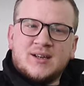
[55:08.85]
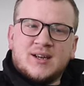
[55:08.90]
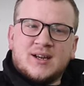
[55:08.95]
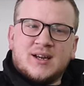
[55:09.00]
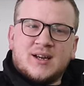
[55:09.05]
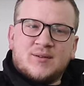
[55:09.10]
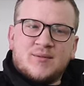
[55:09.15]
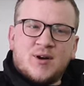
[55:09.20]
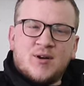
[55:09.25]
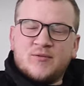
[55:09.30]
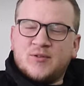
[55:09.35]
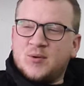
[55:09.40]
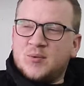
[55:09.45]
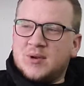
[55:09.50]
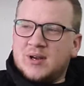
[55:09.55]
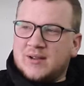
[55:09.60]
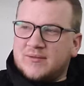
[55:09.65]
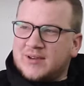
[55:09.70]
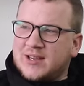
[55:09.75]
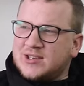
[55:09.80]
Hopefully
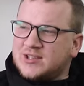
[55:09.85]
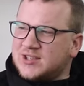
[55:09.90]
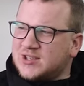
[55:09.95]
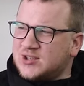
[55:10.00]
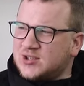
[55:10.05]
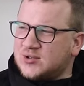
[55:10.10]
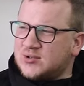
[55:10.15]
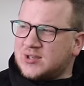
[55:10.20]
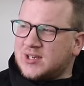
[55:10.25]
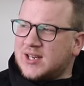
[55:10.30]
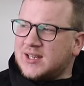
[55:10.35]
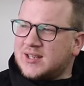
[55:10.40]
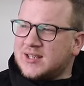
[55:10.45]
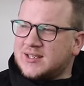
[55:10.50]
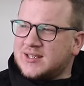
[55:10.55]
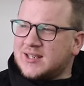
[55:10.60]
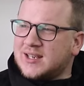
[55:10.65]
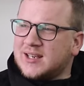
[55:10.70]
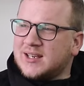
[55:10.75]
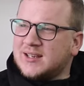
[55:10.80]
we'll have less issues like
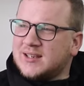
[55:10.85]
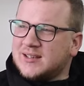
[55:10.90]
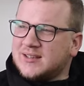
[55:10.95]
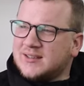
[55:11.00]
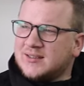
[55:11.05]
this thing,